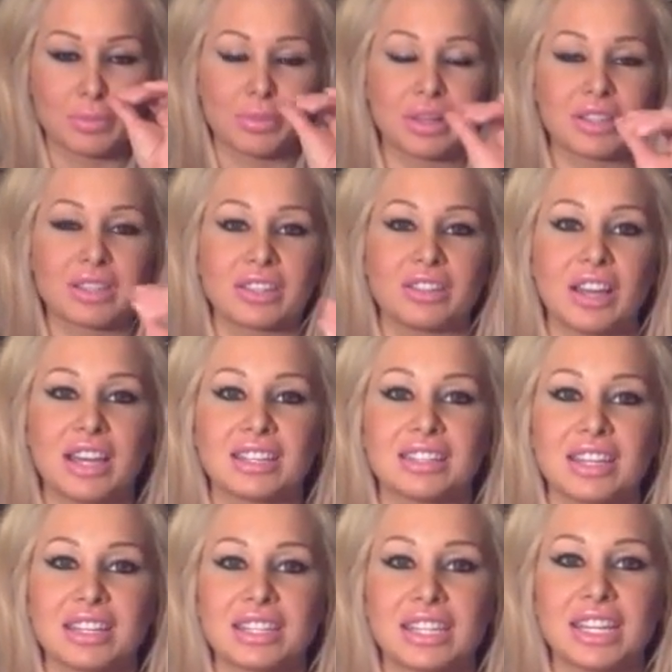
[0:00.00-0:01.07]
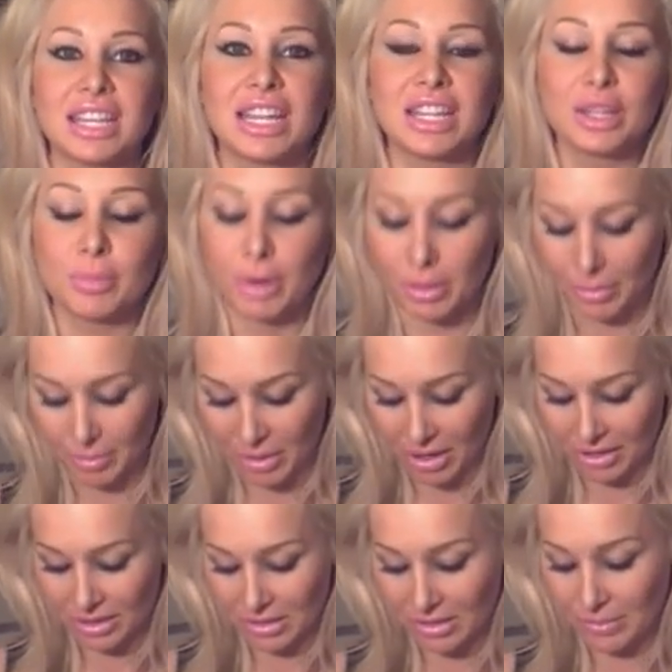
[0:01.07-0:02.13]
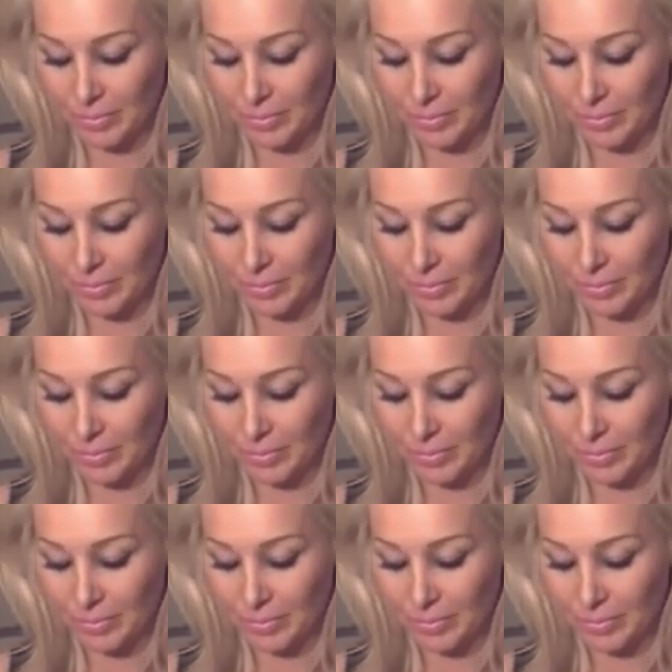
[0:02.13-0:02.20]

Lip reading: plexiglass that's in the Barbie box.